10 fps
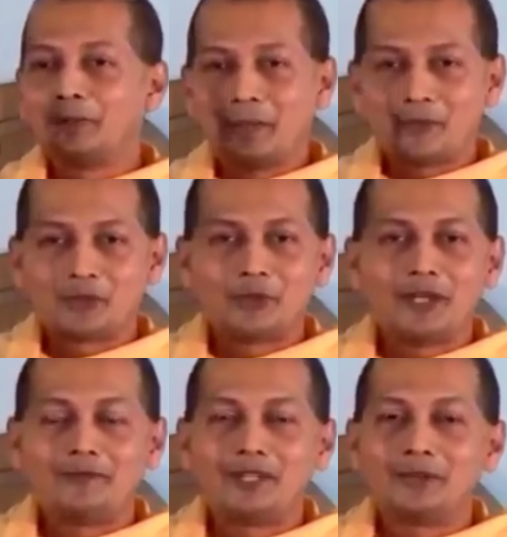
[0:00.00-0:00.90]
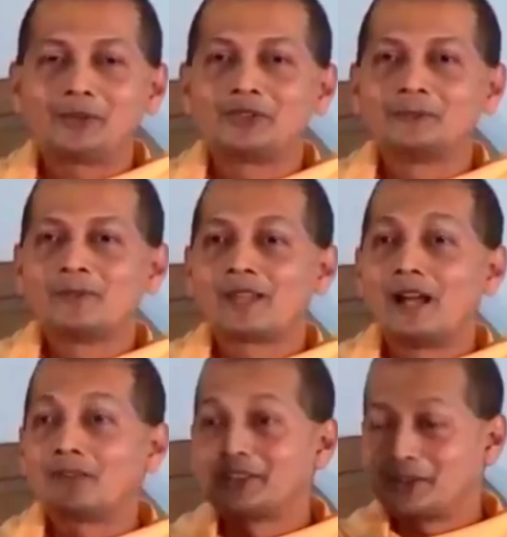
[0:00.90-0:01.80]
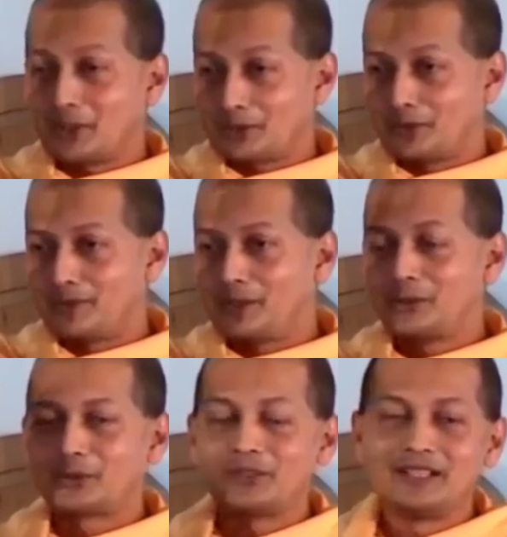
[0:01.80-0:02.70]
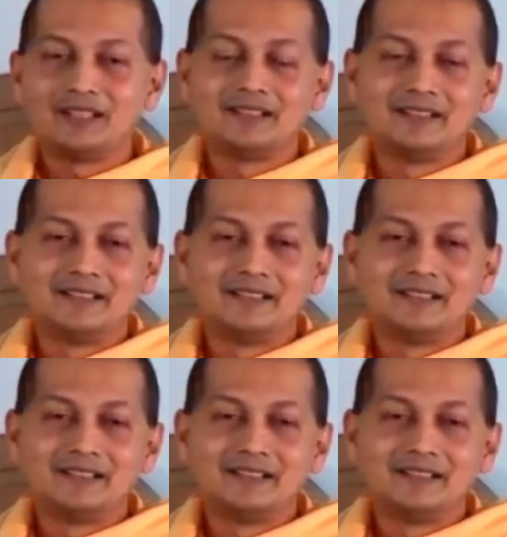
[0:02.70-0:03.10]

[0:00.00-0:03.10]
I'm sure you have doubts. After the talk, we will go to the